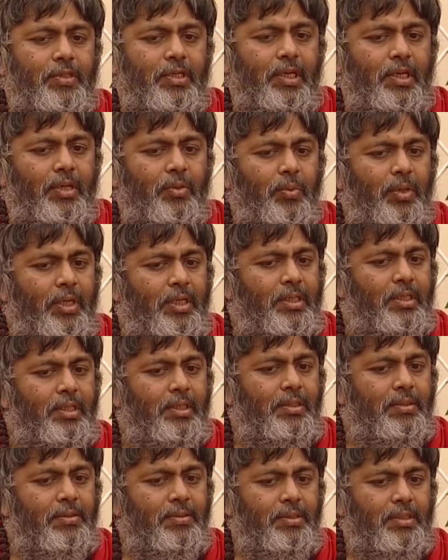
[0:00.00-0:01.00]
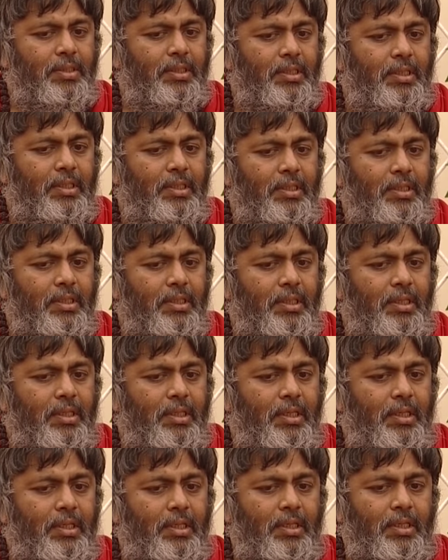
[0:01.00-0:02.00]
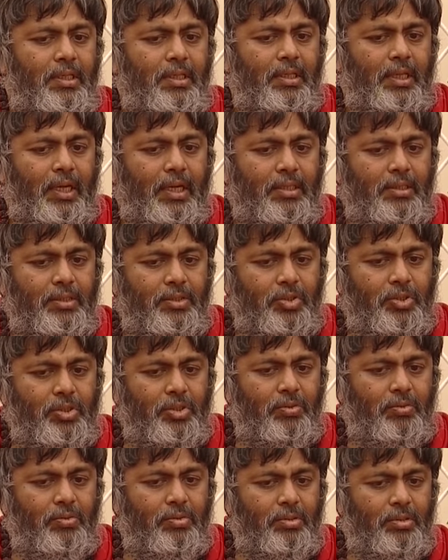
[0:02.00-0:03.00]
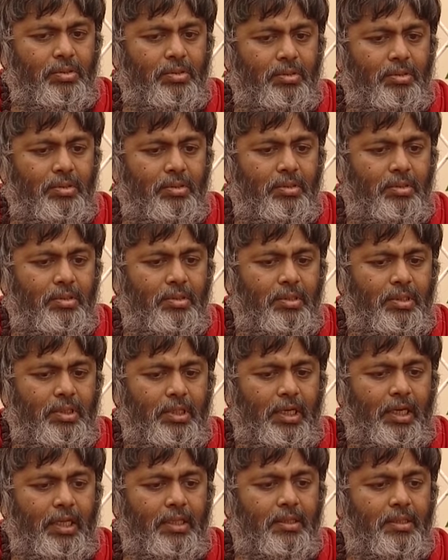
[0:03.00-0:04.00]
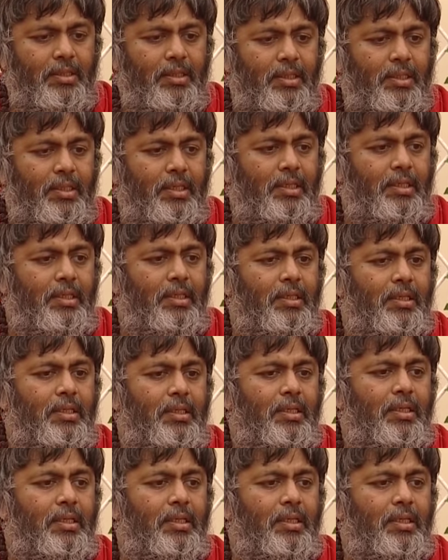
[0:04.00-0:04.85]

clairvoyantly you see that stone etherically,